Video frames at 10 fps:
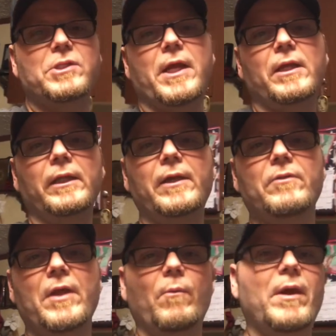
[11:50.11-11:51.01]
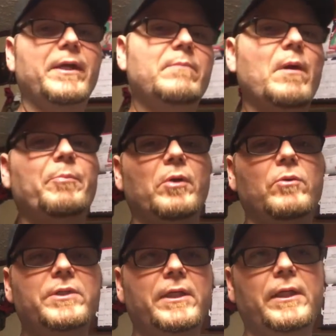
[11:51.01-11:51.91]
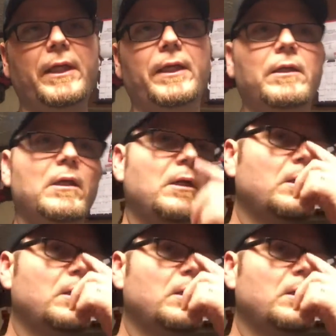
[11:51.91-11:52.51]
shake later. That way I can get my protein in.